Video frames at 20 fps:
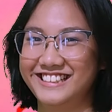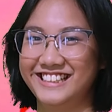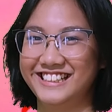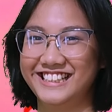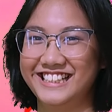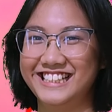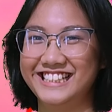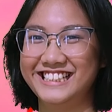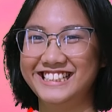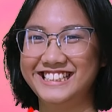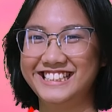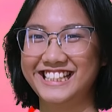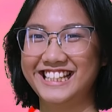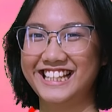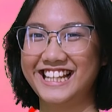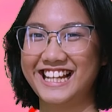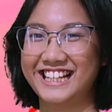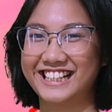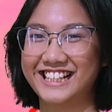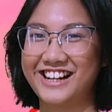You didn't see
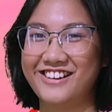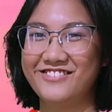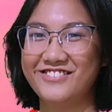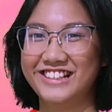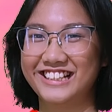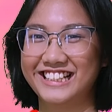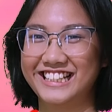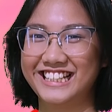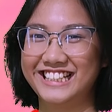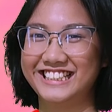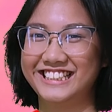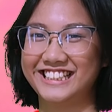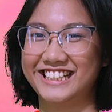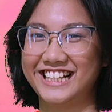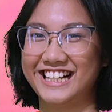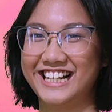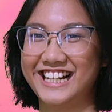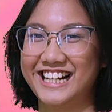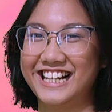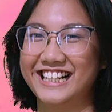that coming, did you,
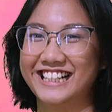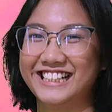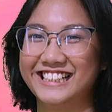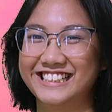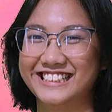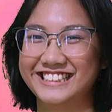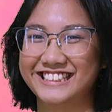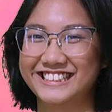huh?